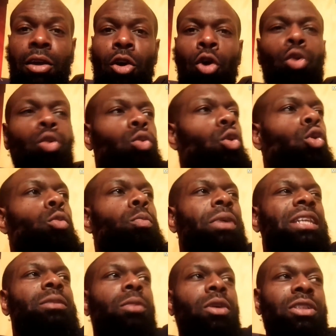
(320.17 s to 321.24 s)
Who who
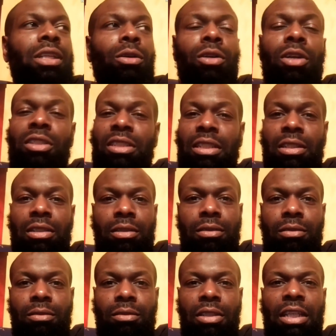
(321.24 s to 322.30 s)
beats Marcelo Garcia?
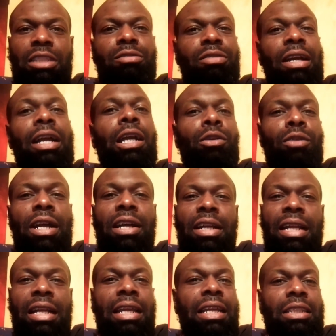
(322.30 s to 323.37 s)
It's very rare that
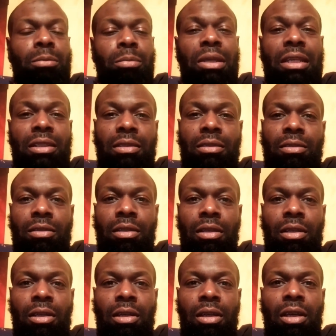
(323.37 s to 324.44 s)
he gets beat.
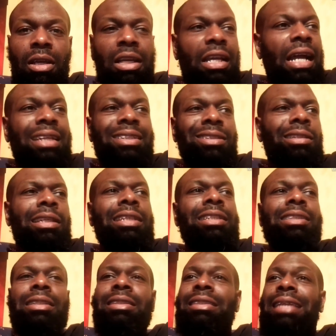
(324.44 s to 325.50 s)
Guys, he's
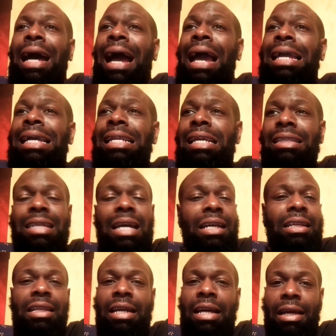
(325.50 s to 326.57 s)
a tiny,
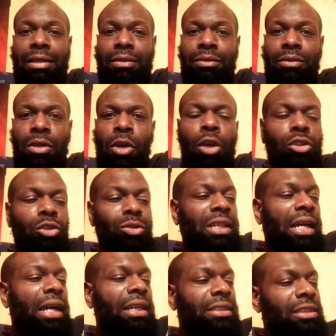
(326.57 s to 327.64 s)
tiny guy. So
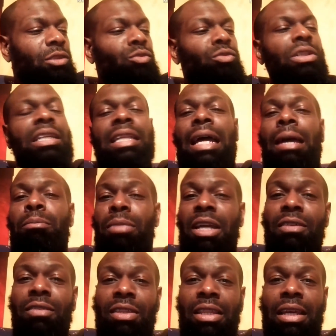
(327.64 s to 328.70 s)
size isn't really that big
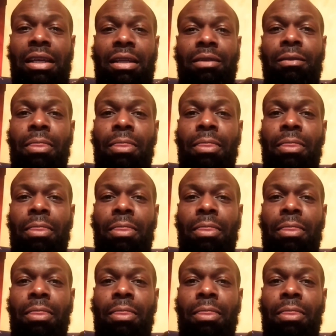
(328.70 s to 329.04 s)
of a thing.